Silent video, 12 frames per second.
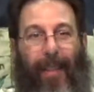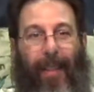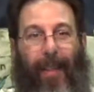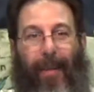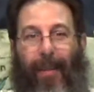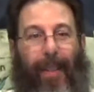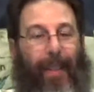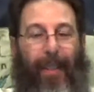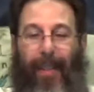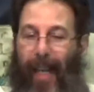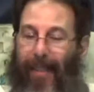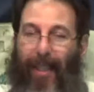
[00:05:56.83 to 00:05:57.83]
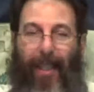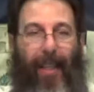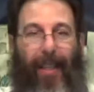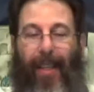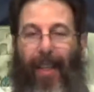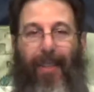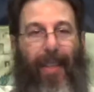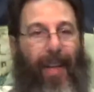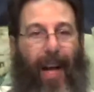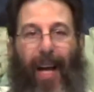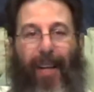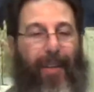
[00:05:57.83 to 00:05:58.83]
You know, that's a
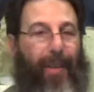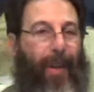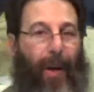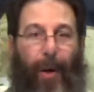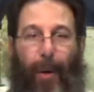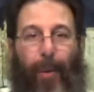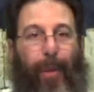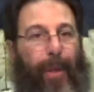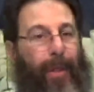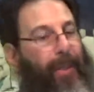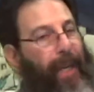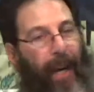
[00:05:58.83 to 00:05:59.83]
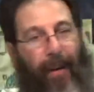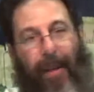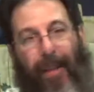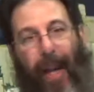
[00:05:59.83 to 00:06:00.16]
god. No, tear it